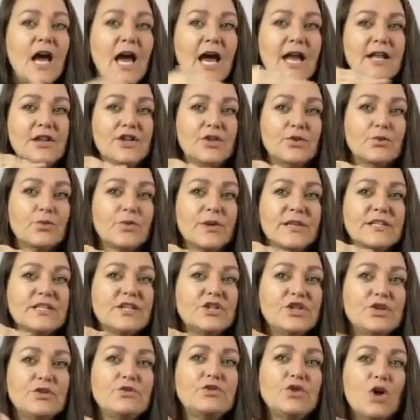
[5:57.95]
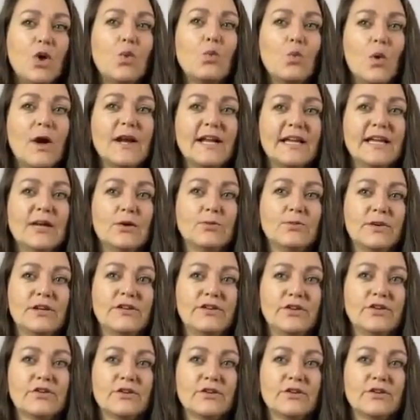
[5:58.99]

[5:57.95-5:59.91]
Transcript: And the reason you don't want to get rid of